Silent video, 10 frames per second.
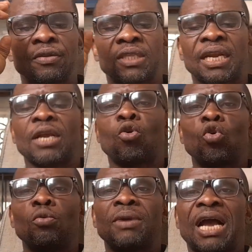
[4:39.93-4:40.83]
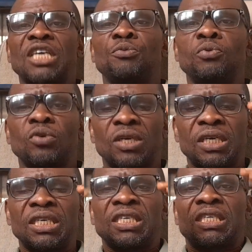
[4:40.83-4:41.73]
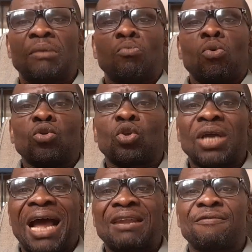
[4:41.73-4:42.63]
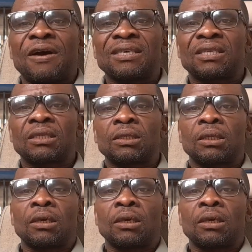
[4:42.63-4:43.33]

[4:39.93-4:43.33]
Three column cash book is the most advanced